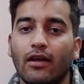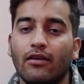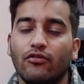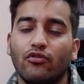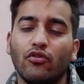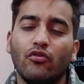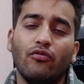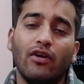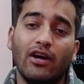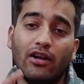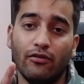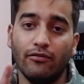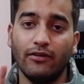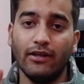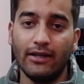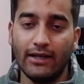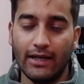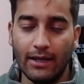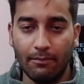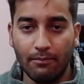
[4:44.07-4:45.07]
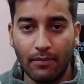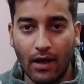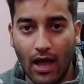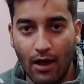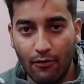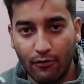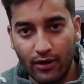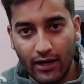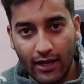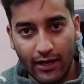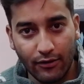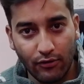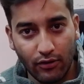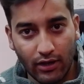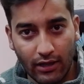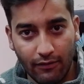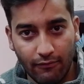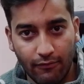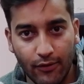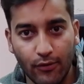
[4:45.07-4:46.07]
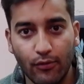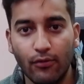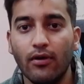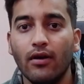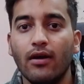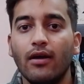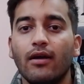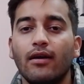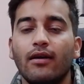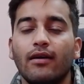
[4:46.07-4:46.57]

So one of the tip I would like to give you,